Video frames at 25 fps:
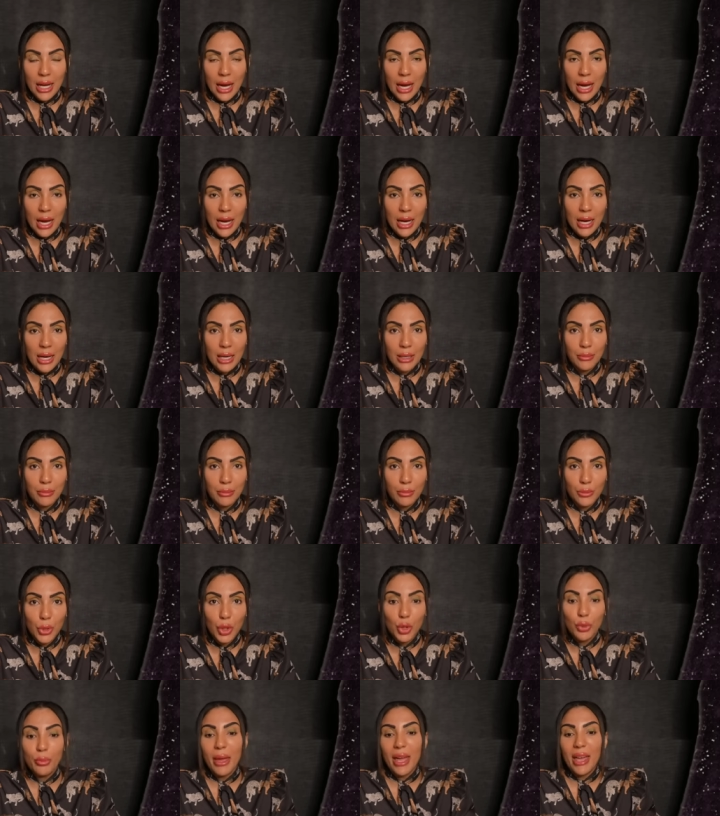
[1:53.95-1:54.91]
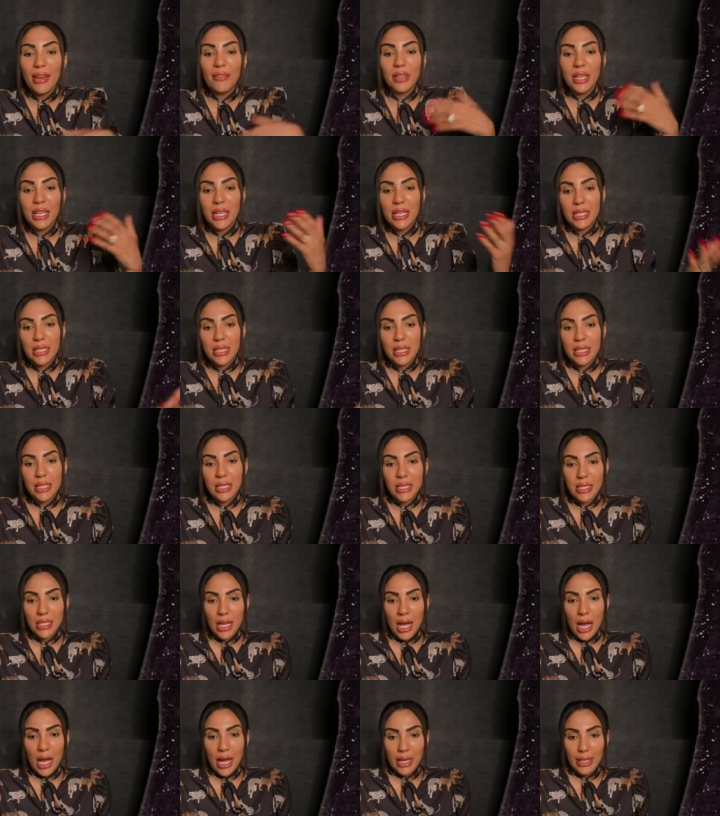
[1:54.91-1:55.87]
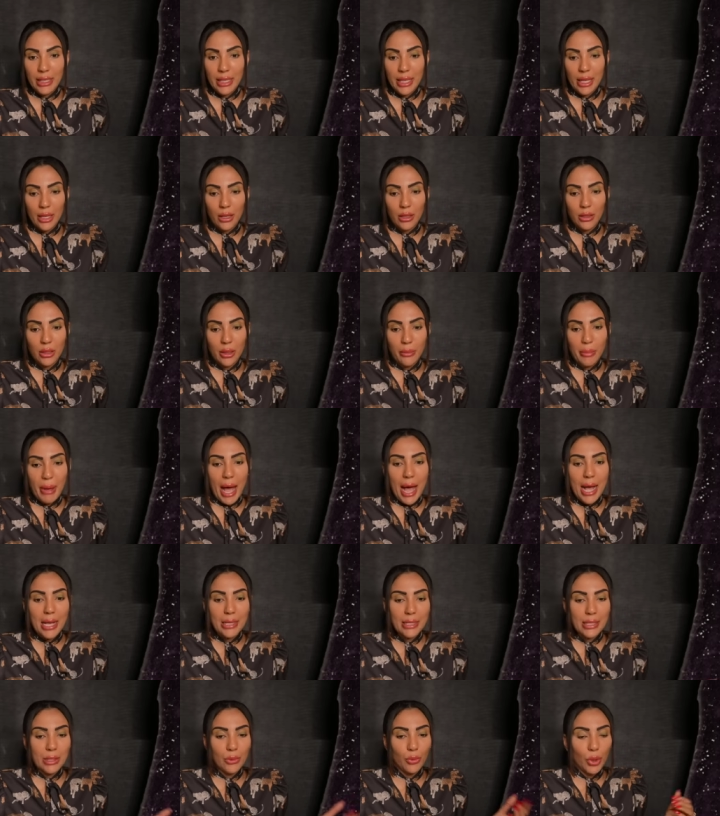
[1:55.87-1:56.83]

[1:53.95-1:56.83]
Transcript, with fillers: um, you may have needed to decide here in the past.